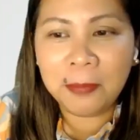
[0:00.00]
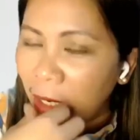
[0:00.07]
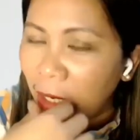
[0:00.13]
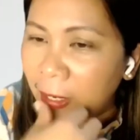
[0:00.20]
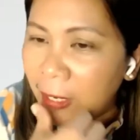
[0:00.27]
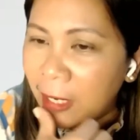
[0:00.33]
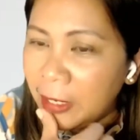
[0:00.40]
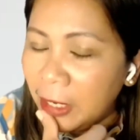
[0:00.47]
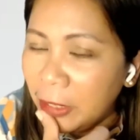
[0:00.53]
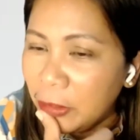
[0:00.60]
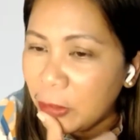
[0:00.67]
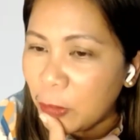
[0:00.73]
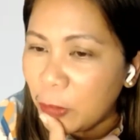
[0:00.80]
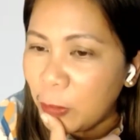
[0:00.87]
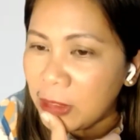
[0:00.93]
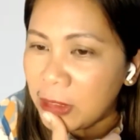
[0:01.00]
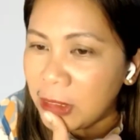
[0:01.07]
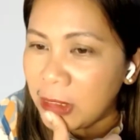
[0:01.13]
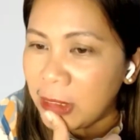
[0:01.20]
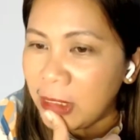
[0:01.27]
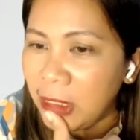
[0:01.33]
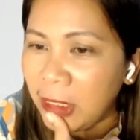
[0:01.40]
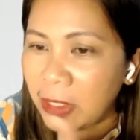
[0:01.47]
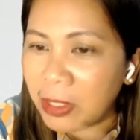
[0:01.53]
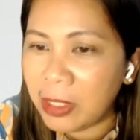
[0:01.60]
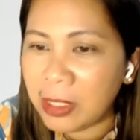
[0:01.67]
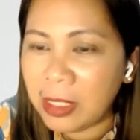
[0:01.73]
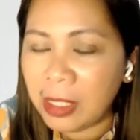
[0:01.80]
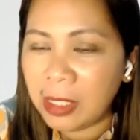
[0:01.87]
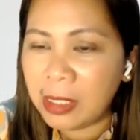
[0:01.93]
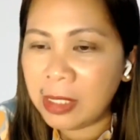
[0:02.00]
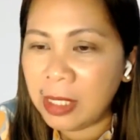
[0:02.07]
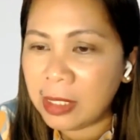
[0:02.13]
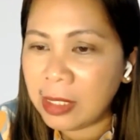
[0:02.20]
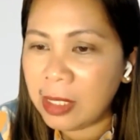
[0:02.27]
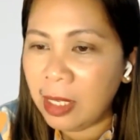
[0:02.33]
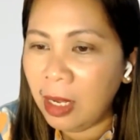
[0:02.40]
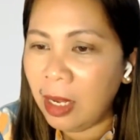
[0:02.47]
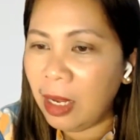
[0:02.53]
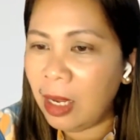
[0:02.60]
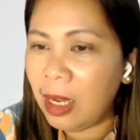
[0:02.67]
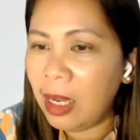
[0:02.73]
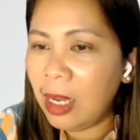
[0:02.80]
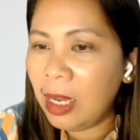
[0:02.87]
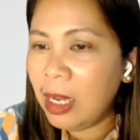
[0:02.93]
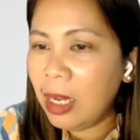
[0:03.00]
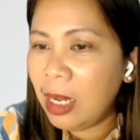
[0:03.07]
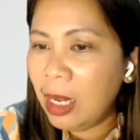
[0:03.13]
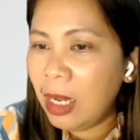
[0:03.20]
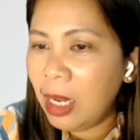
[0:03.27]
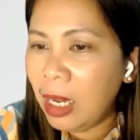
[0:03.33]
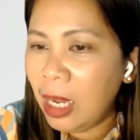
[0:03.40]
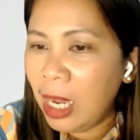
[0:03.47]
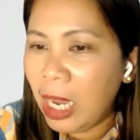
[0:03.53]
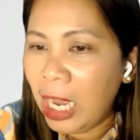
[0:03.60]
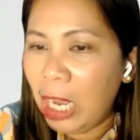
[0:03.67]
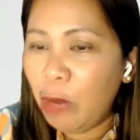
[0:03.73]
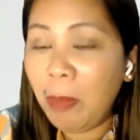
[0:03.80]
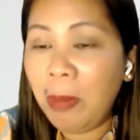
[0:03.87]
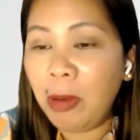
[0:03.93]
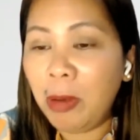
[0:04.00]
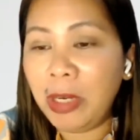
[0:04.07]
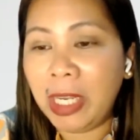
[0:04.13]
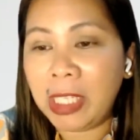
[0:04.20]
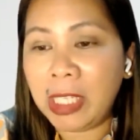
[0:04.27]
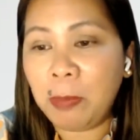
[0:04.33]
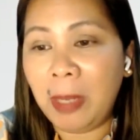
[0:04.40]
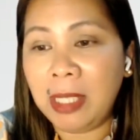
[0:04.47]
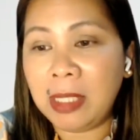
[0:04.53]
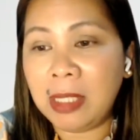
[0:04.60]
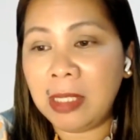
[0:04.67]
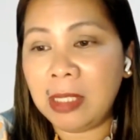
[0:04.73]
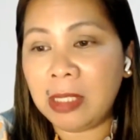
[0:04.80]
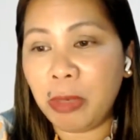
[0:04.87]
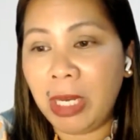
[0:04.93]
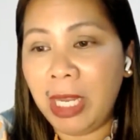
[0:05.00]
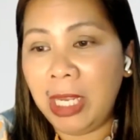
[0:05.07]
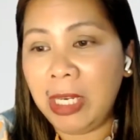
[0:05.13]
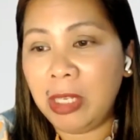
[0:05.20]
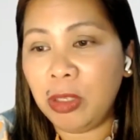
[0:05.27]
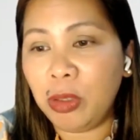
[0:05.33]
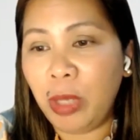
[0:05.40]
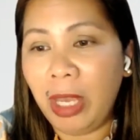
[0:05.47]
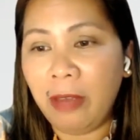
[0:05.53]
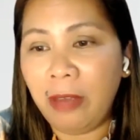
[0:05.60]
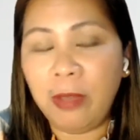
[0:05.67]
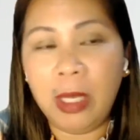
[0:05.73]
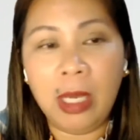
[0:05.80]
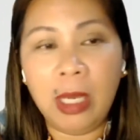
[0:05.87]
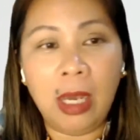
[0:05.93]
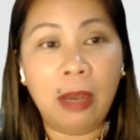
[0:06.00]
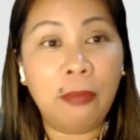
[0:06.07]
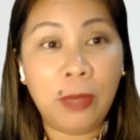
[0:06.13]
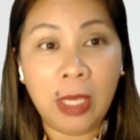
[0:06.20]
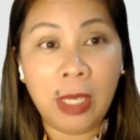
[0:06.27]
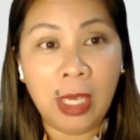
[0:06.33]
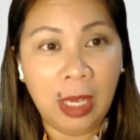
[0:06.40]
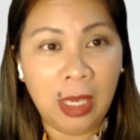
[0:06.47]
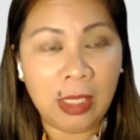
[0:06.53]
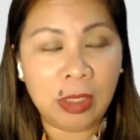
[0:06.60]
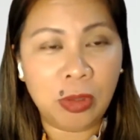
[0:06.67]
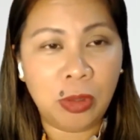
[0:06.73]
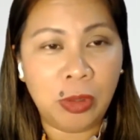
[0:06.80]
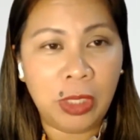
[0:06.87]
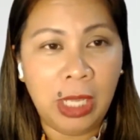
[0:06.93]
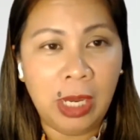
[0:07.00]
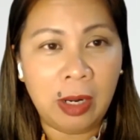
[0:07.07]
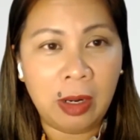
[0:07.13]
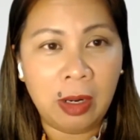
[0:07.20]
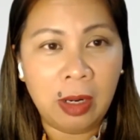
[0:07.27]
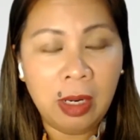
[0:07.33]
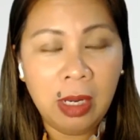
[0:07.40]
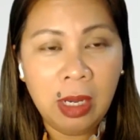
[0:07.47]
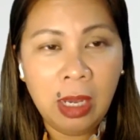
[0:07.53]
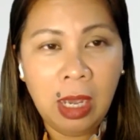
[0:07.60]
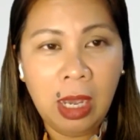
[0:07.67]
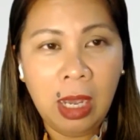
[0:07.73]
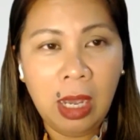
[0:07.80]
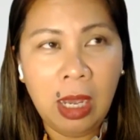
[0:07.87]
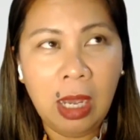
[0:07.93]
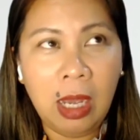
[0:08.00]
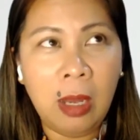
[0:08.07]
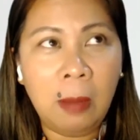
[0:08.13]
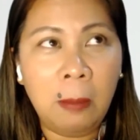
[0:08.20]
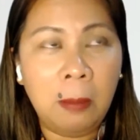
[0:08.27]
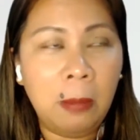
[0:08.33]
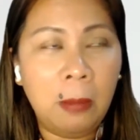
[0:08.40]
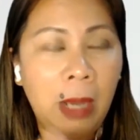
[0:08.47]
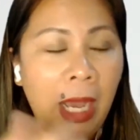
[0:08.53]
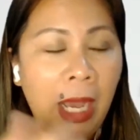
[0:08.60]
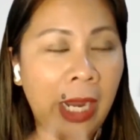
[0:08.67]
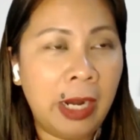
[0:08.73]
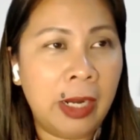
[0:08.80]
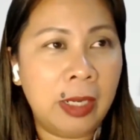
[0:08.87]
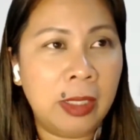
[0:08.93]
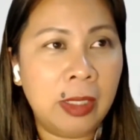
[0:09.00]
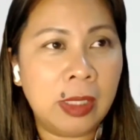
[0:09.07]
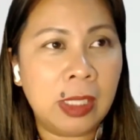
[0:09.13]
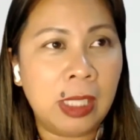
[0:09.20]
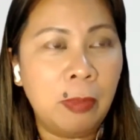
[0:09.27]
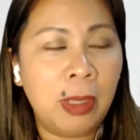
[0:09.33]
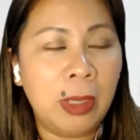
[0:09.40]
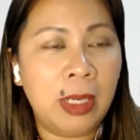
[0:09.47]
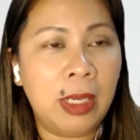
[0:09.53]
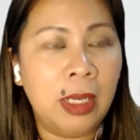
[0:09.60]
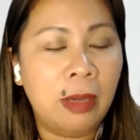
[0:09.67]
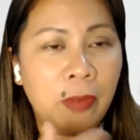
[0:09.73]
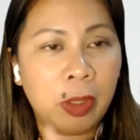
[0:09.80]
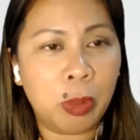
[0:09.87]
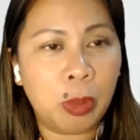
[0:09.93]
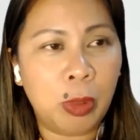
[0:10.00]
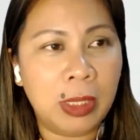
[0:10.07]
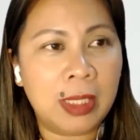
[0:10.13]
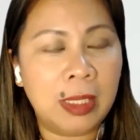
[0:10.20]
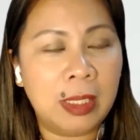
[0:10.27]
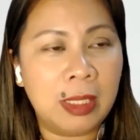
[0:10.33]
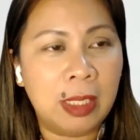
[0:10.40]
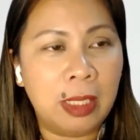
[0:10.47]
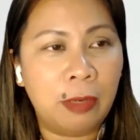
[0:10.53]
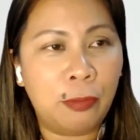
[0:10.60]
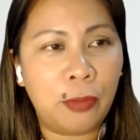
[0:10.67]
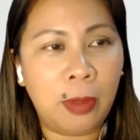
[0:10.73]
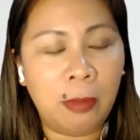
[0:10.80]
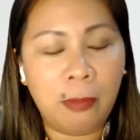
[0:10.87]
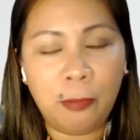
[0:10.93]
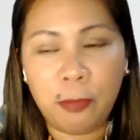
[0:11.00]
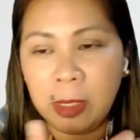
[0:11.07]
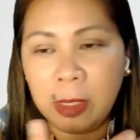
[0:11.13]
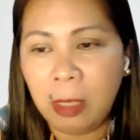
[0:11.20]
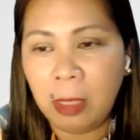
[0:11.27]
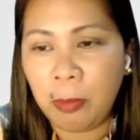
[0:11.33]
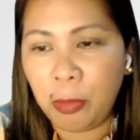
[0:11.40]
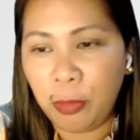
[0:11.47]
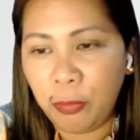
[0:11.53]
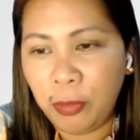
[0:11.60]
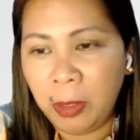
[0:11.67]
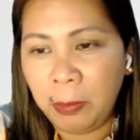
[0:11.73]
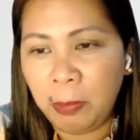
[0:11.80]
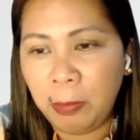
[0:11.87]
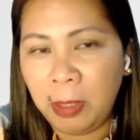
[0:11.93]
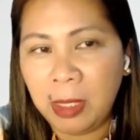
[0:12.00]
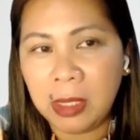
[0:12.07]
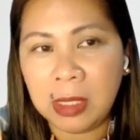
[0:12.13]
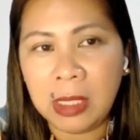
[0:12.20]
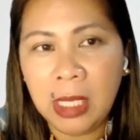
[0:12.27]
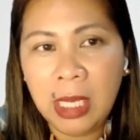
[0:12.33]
another question here is that it says, how about expenses related to having a VA? So they're hired somebody, a virtual assistant from, for example, Philippines.